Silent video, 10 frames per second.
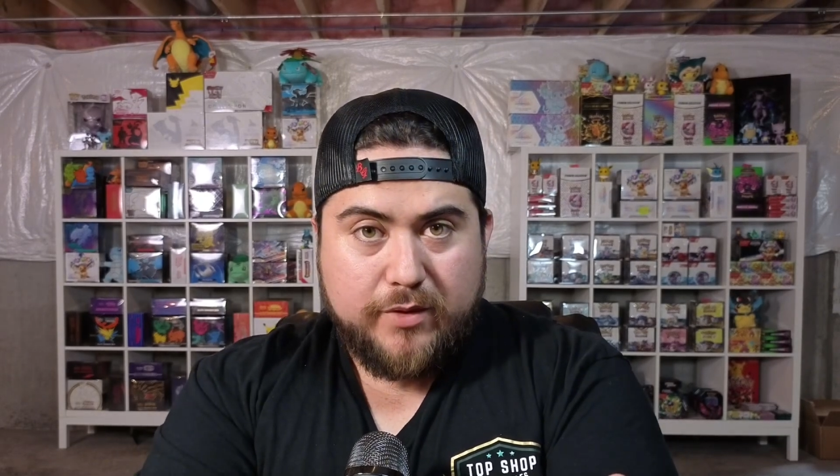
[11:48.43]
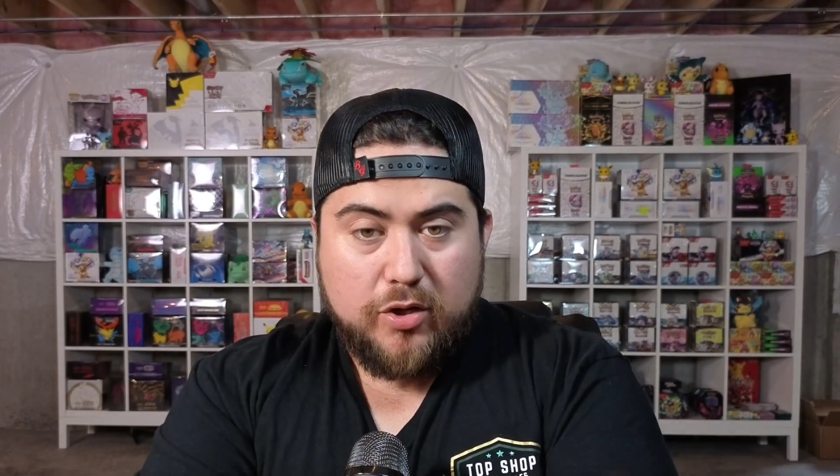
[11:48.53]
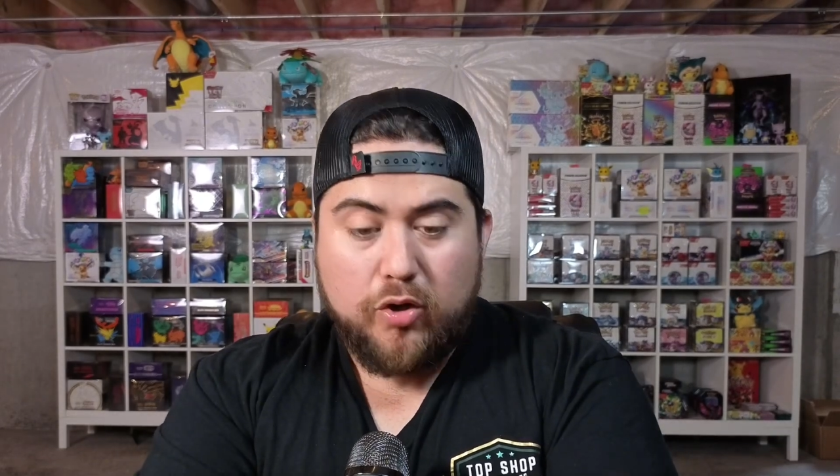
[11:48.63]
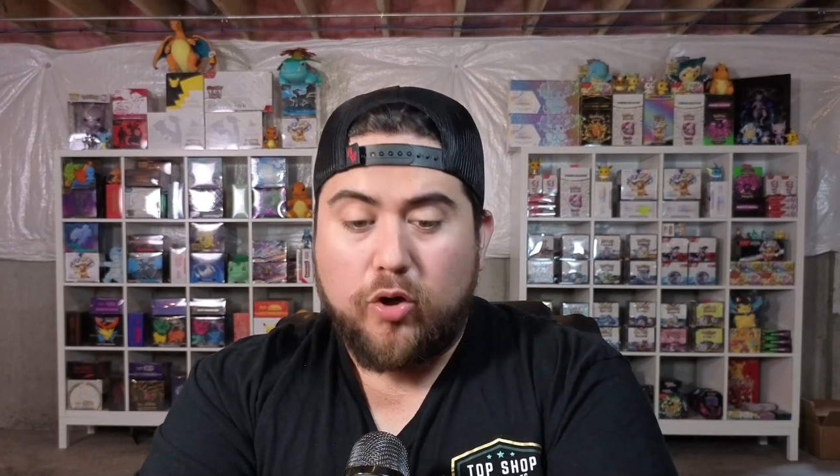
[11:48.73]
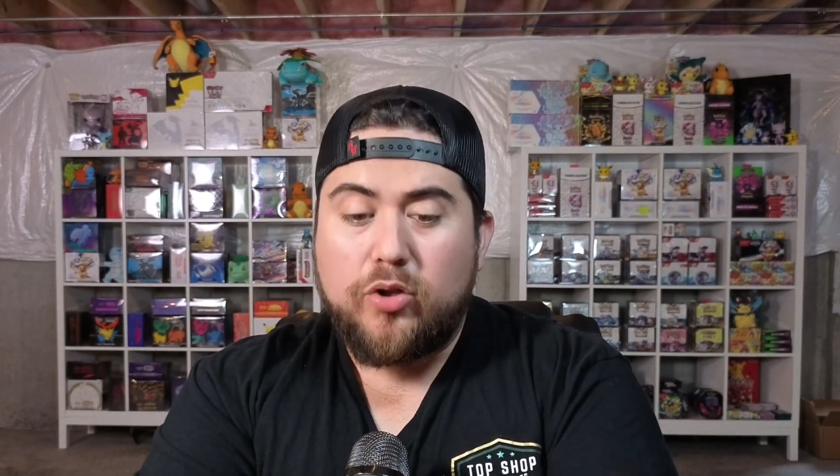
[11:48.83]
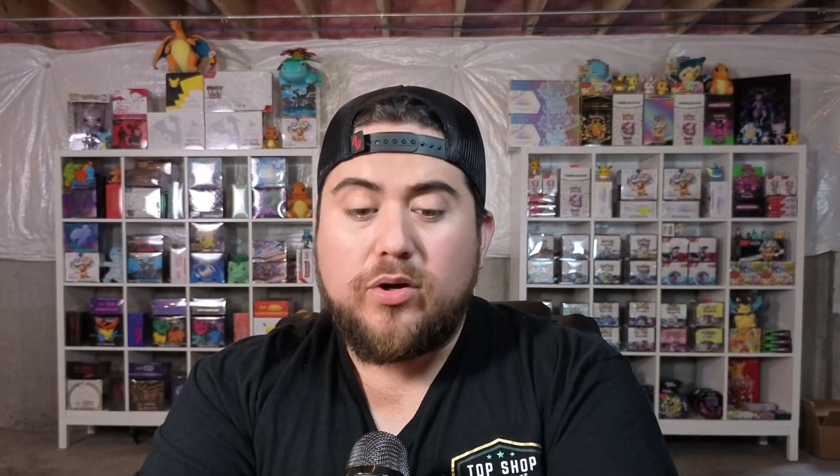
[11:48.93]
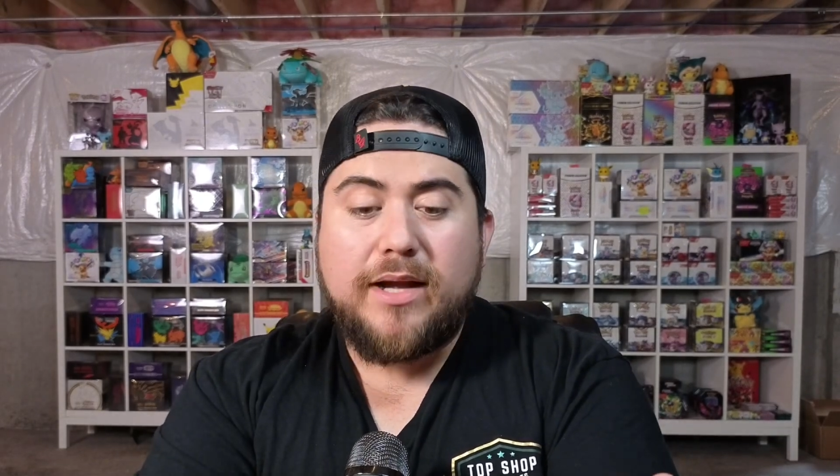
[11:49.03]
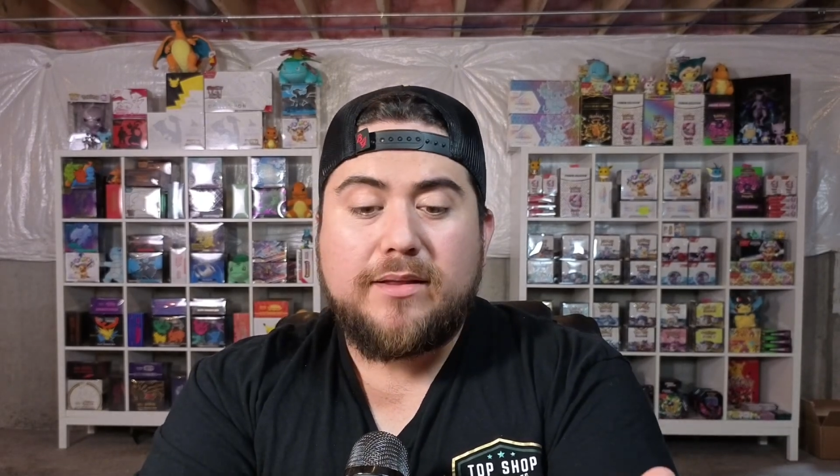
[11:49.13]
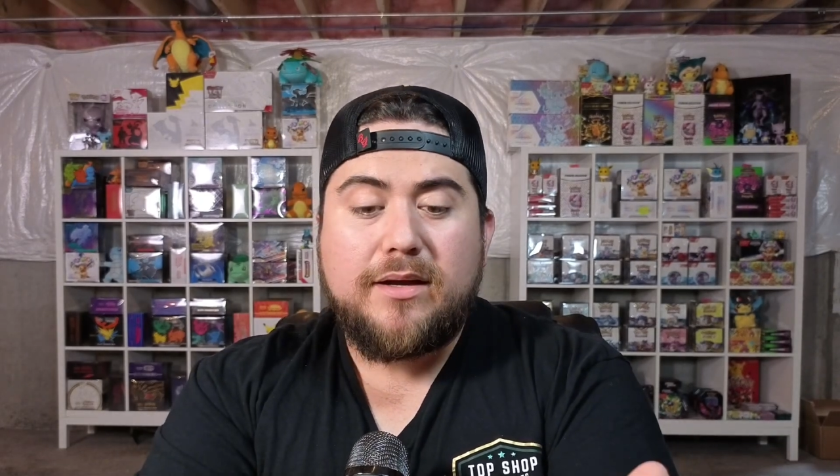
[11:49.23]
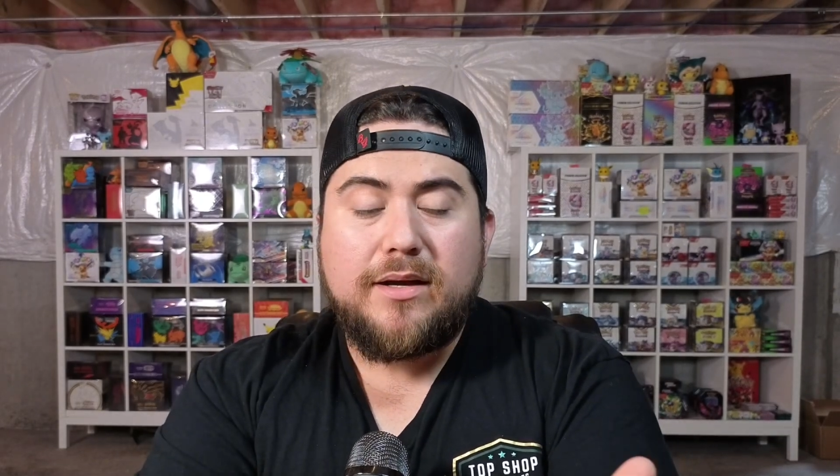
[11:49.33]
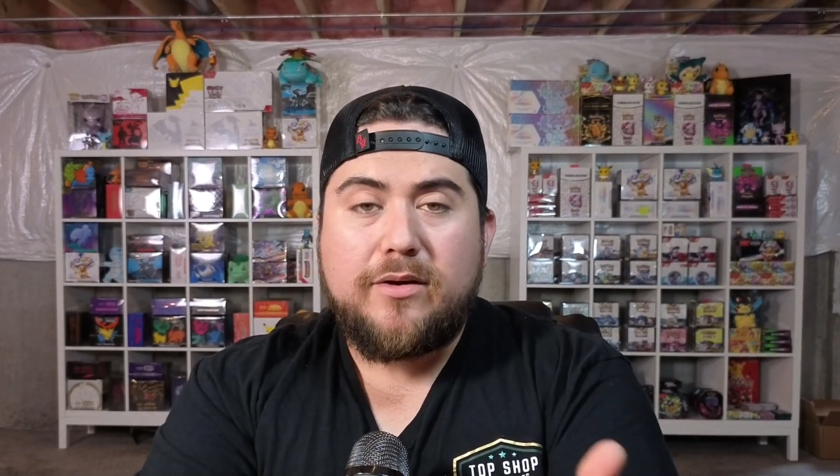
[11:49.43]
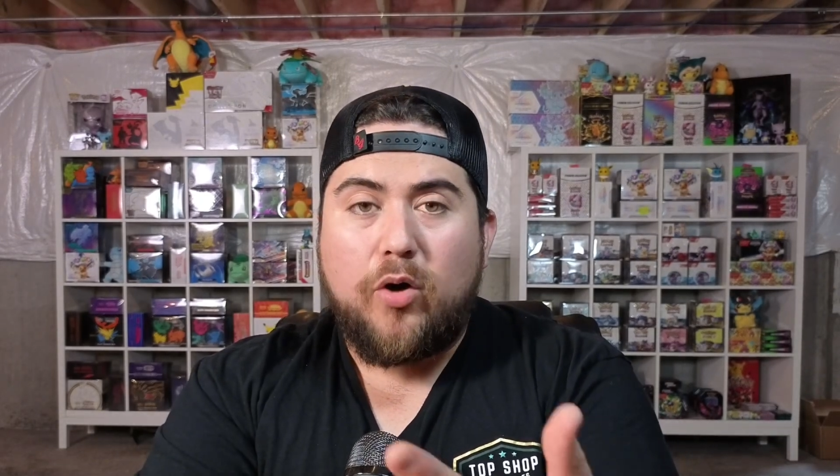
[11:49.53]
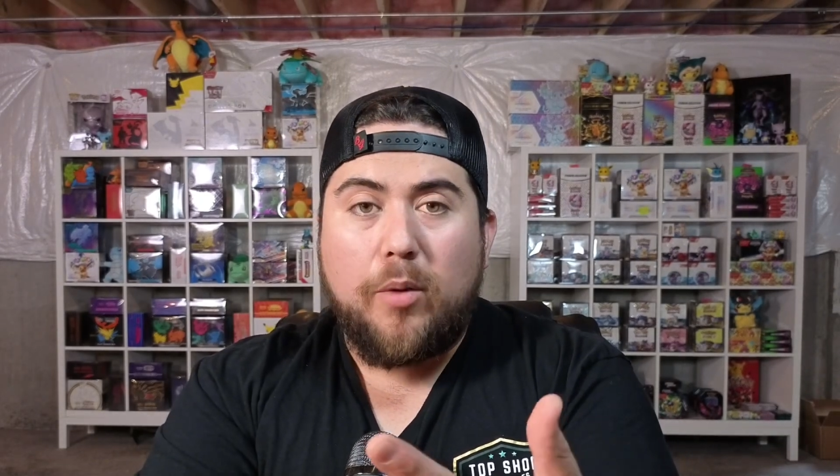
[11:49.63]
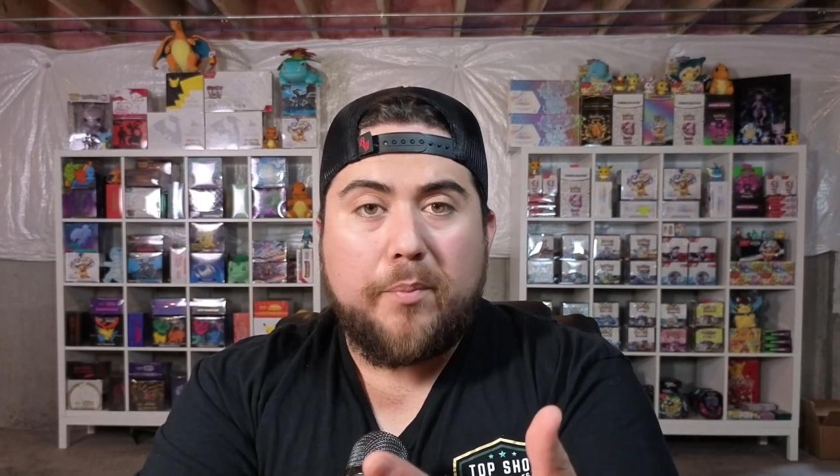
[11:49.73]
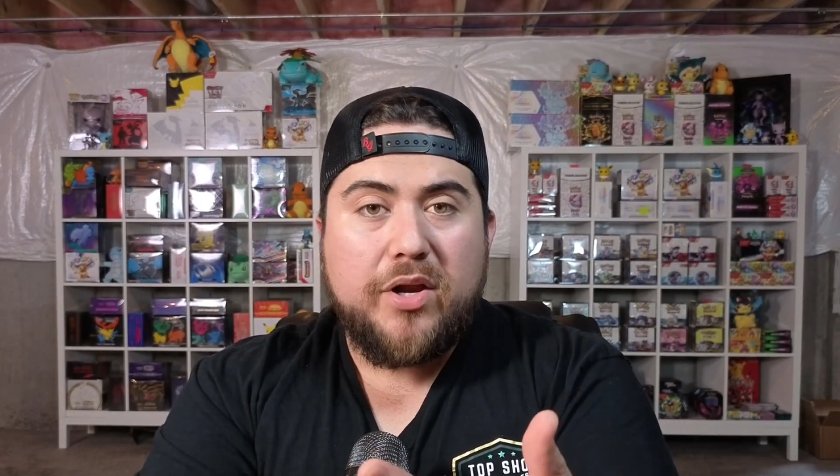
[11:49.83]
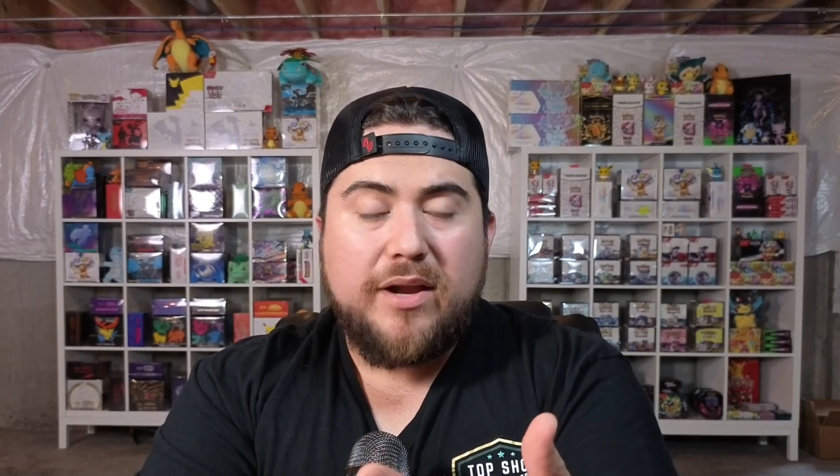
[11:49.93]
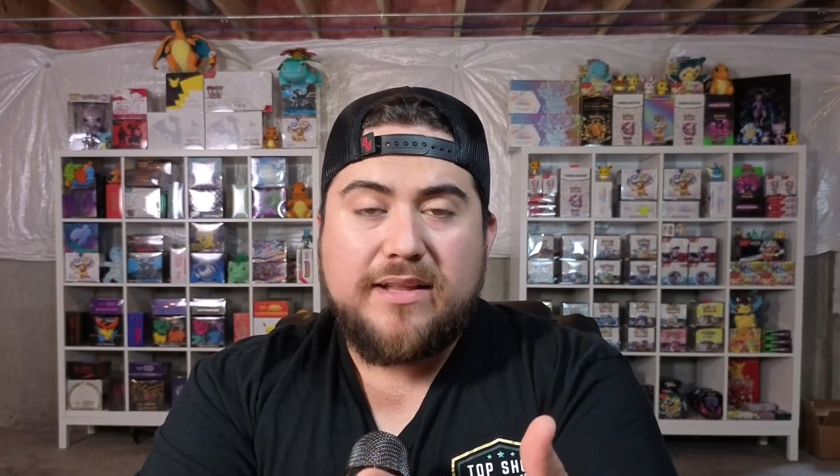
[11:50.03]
Go look at the Umbreon and the